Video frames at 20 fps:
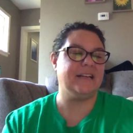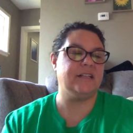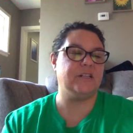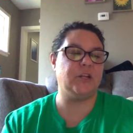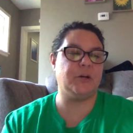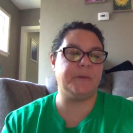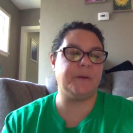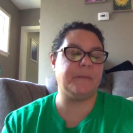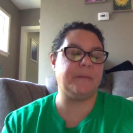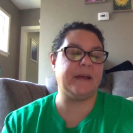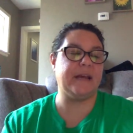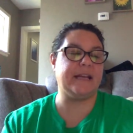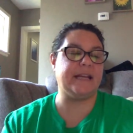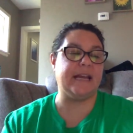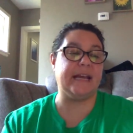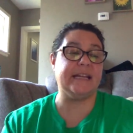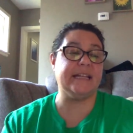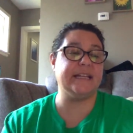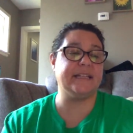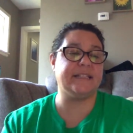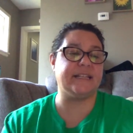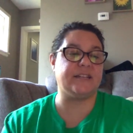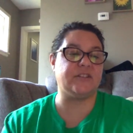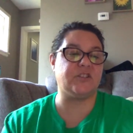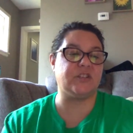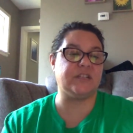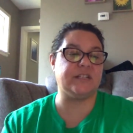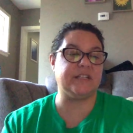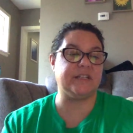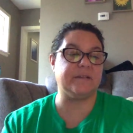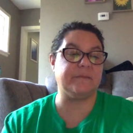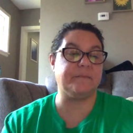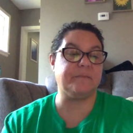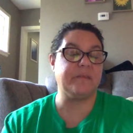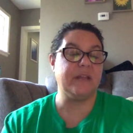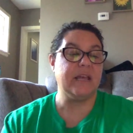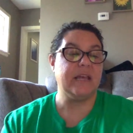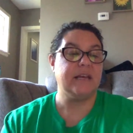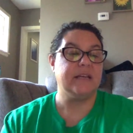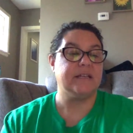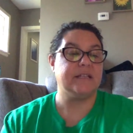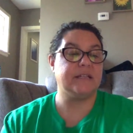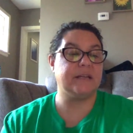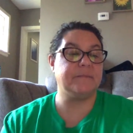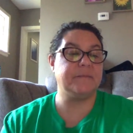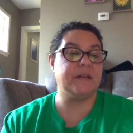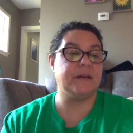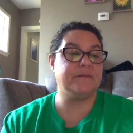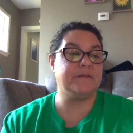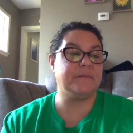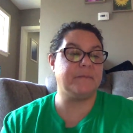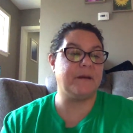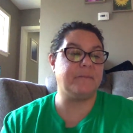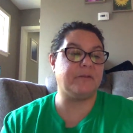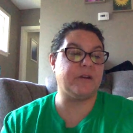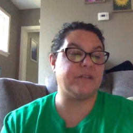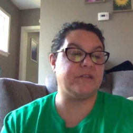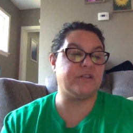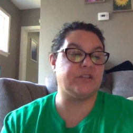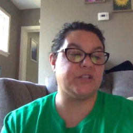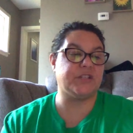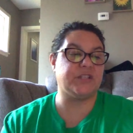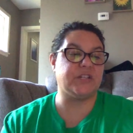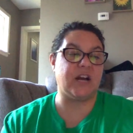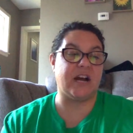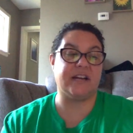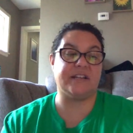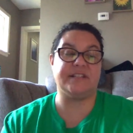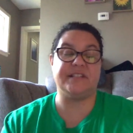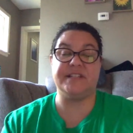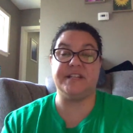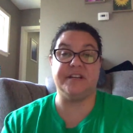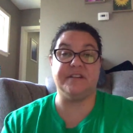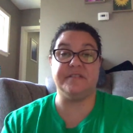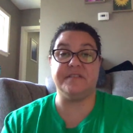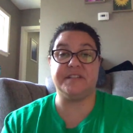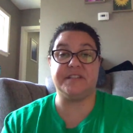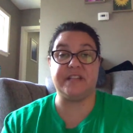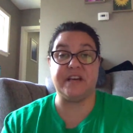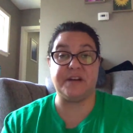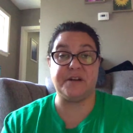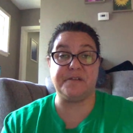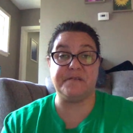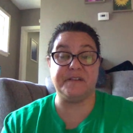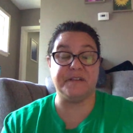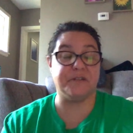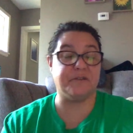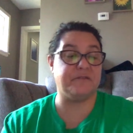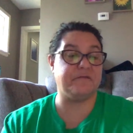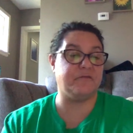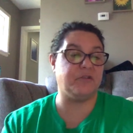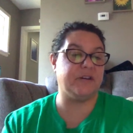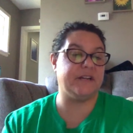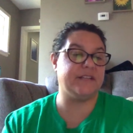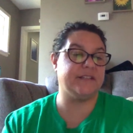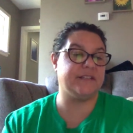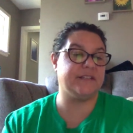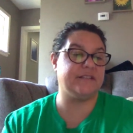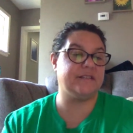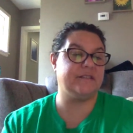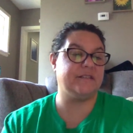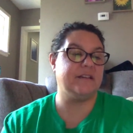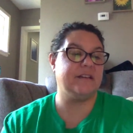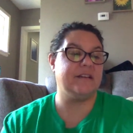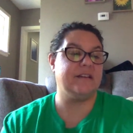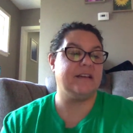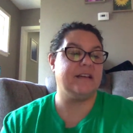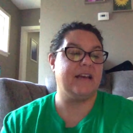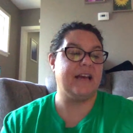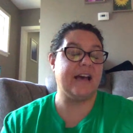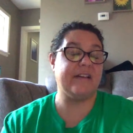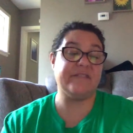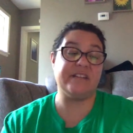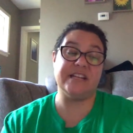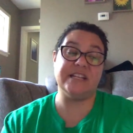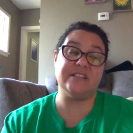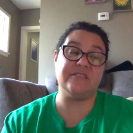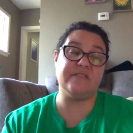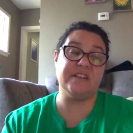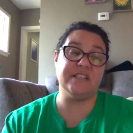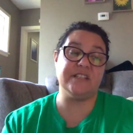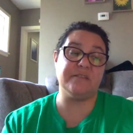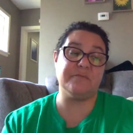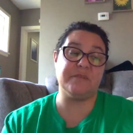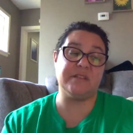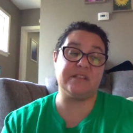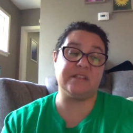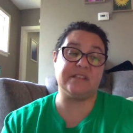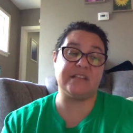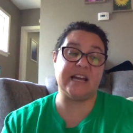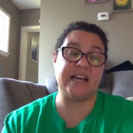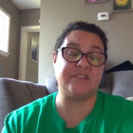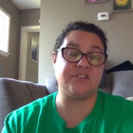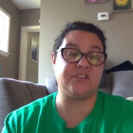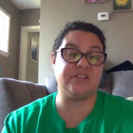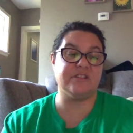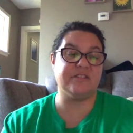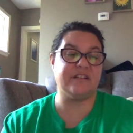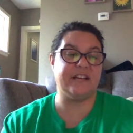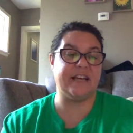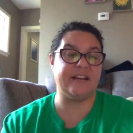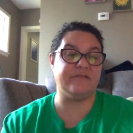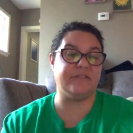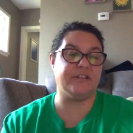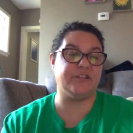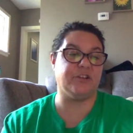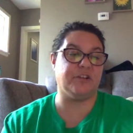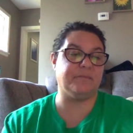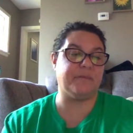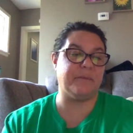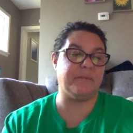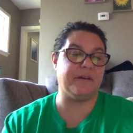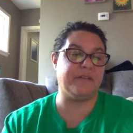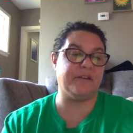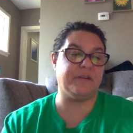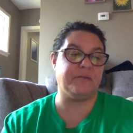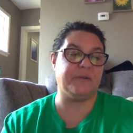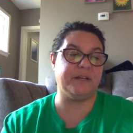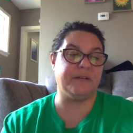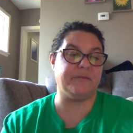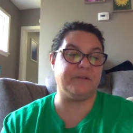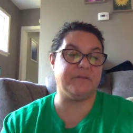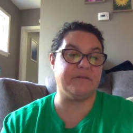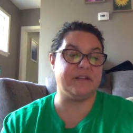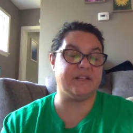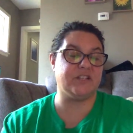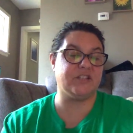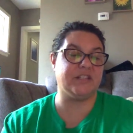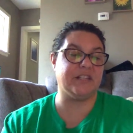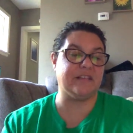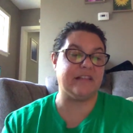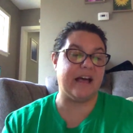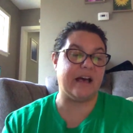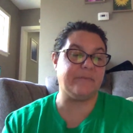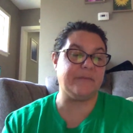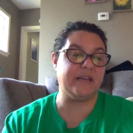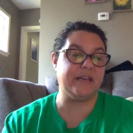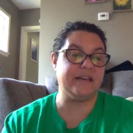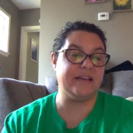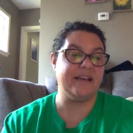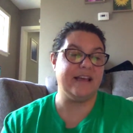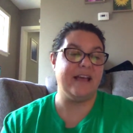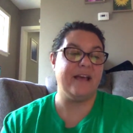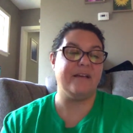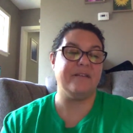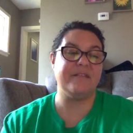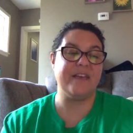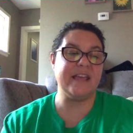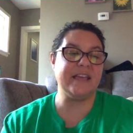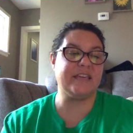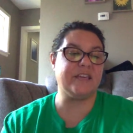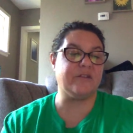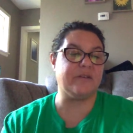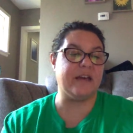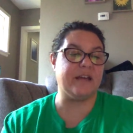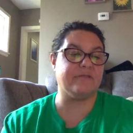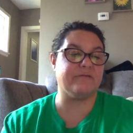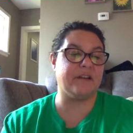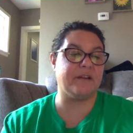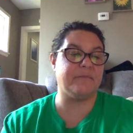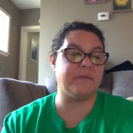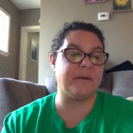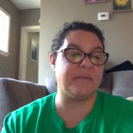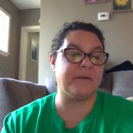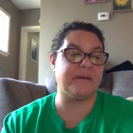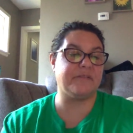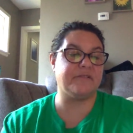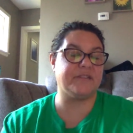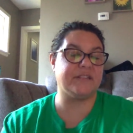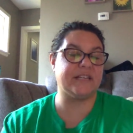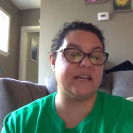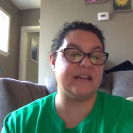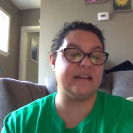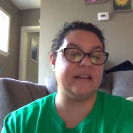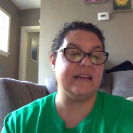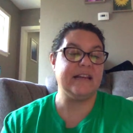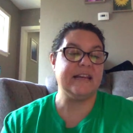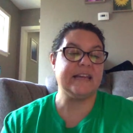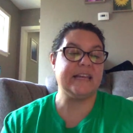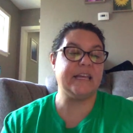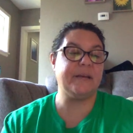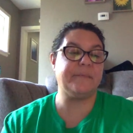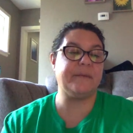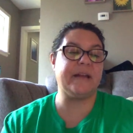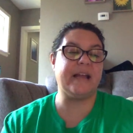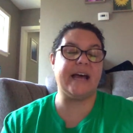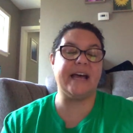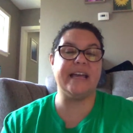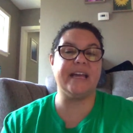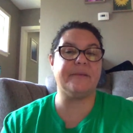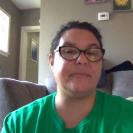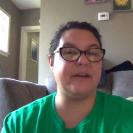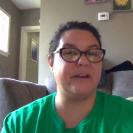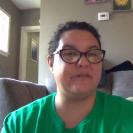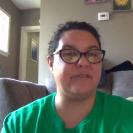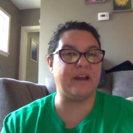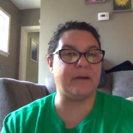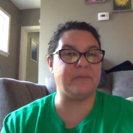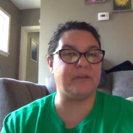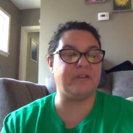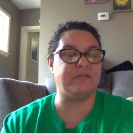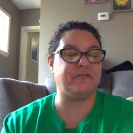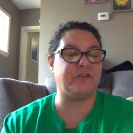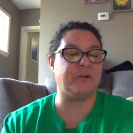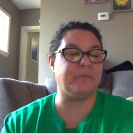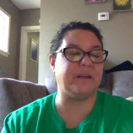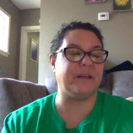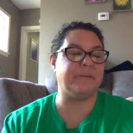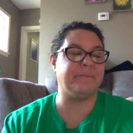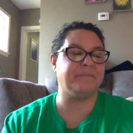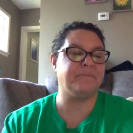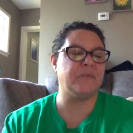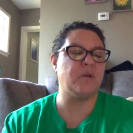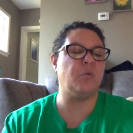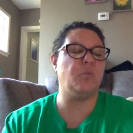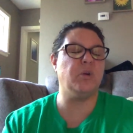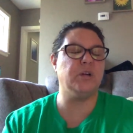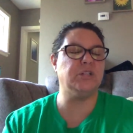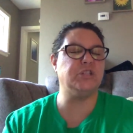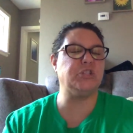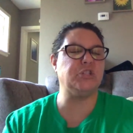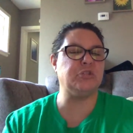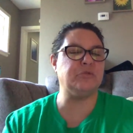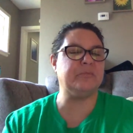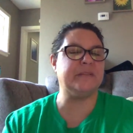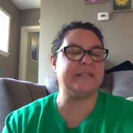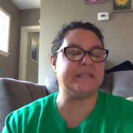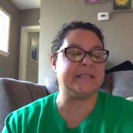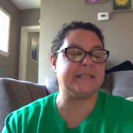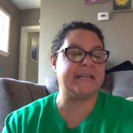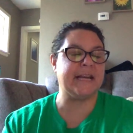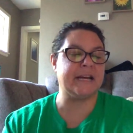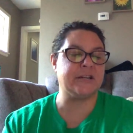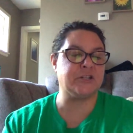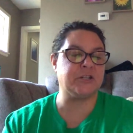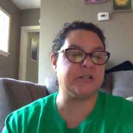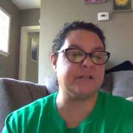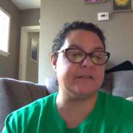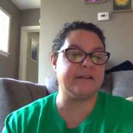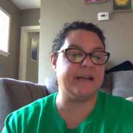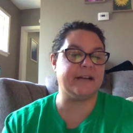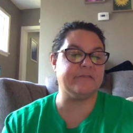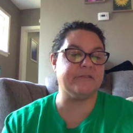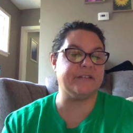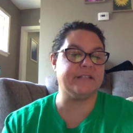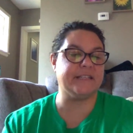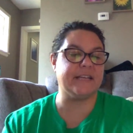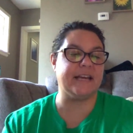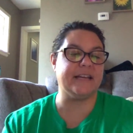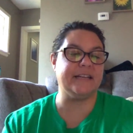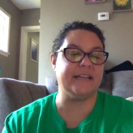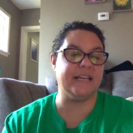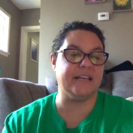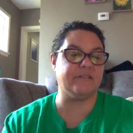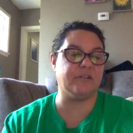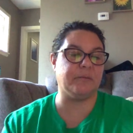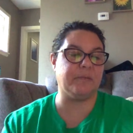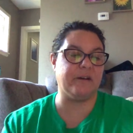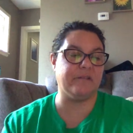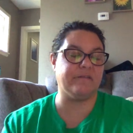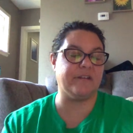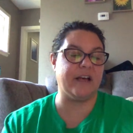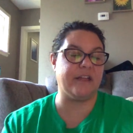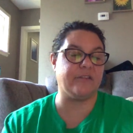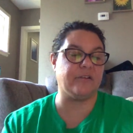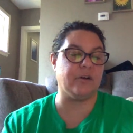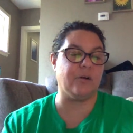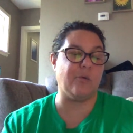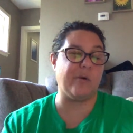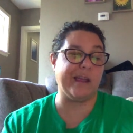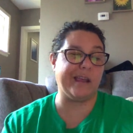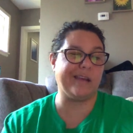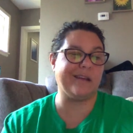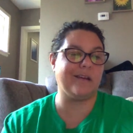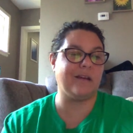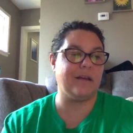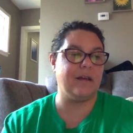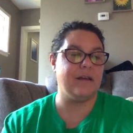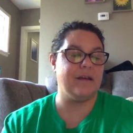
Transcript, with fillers: Nobody paid any attention to him. Sometimes my brother just talks to hear the sound of his own voice. Have a nice visit, Mrs. Hatcher, Henry told my mother when we reached the lobby. Thank you, Henry, my mother said. Keep an eye on my family for me. Will do, Mrs. Hatcher, Henry said, giving my father a wink.